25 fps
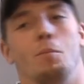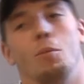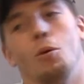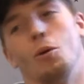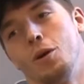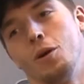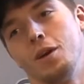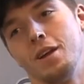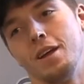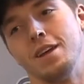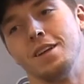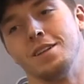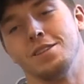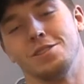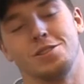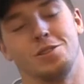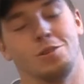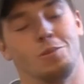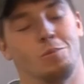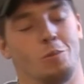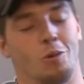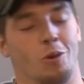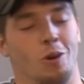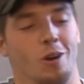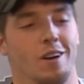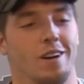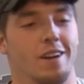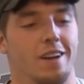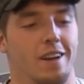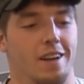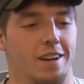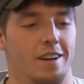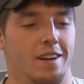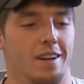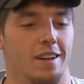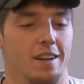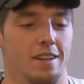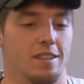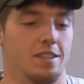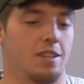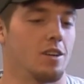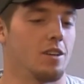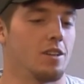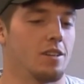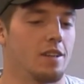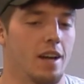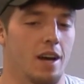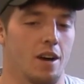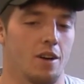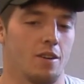put in some work and it
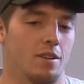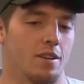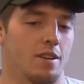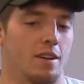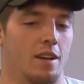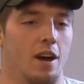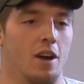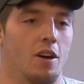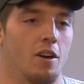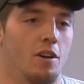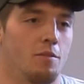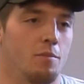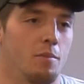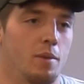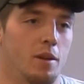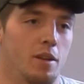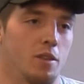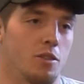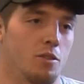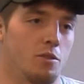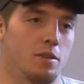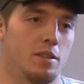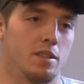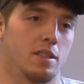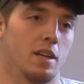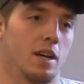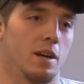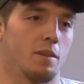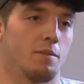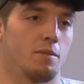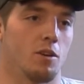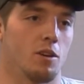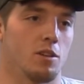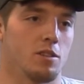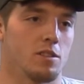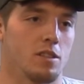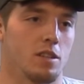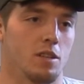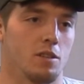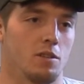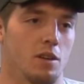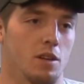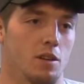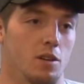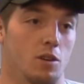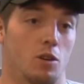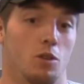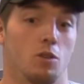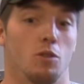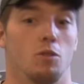turned out, and now I've been a three-time varsity
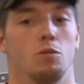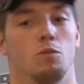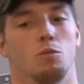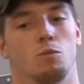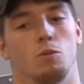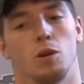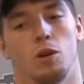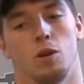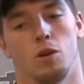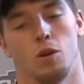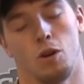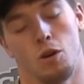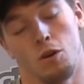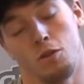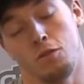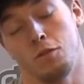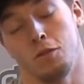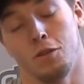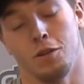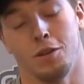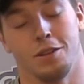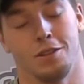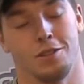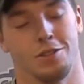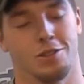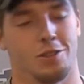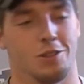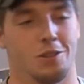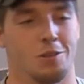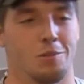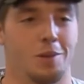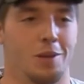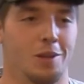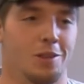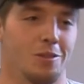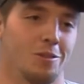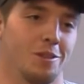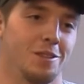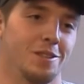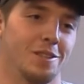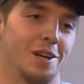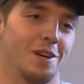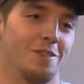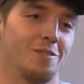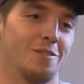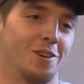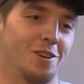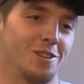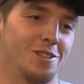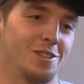or will hopefully soon to be a
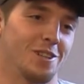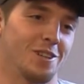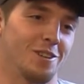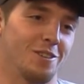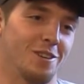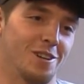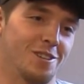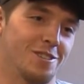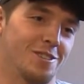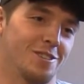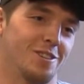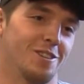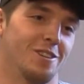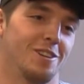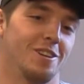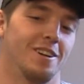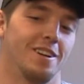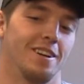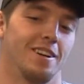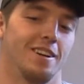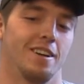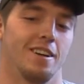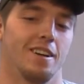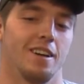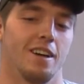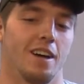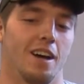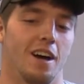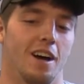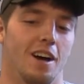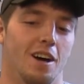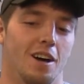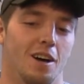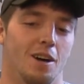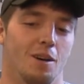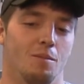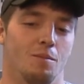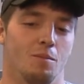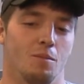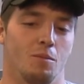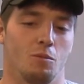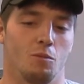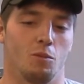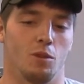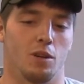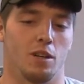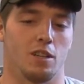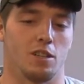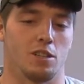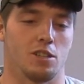three-time varsity wrestler, um,
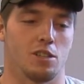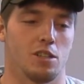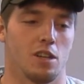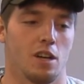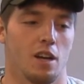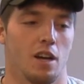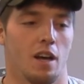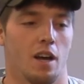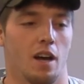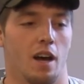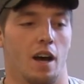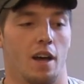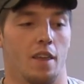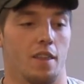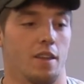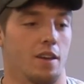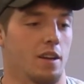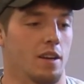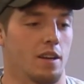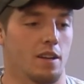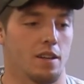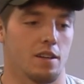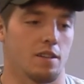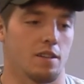which I think